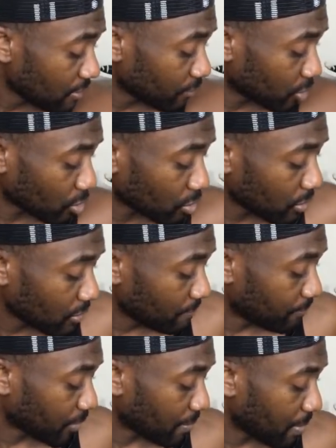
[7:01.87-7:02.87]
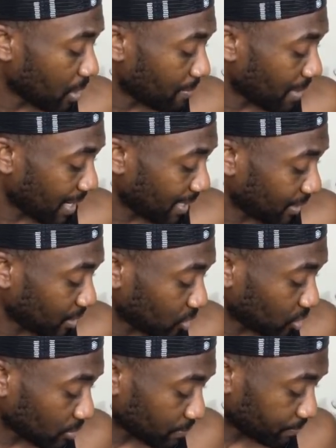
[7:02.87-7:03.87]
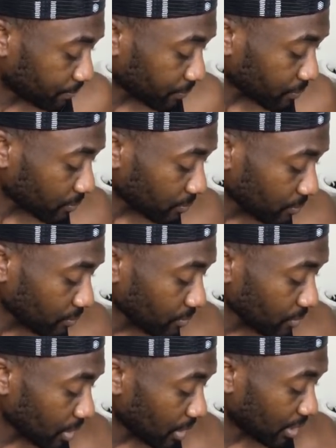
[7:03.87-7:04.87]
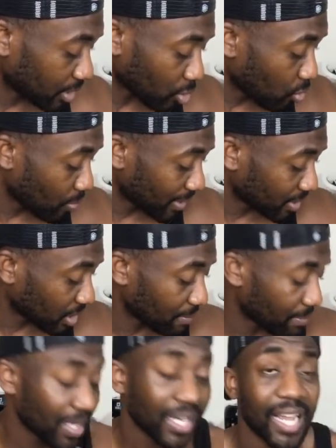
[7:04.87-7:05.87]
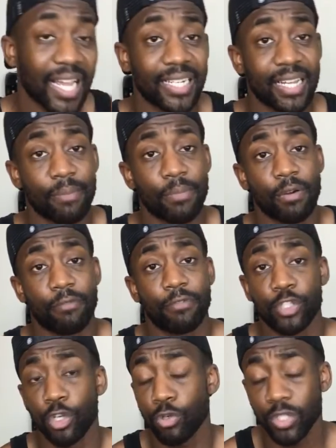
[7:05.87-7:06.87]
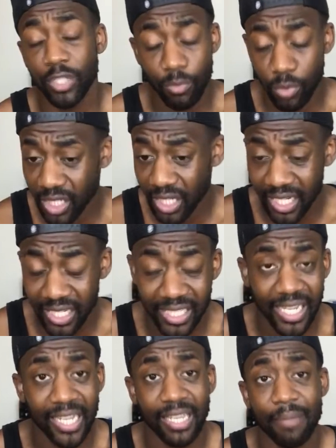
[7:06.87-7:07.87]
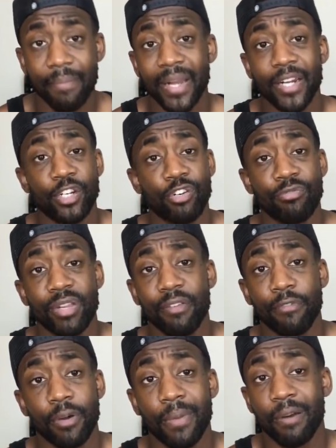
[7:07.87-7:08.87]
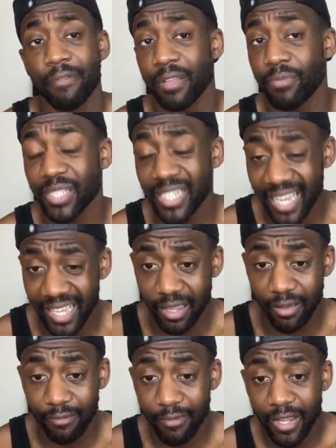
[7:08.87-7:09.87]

So the bottom line is, it's always going to be like that, bruv. Jose wasn't an attacking manager either, bruv. He was negative.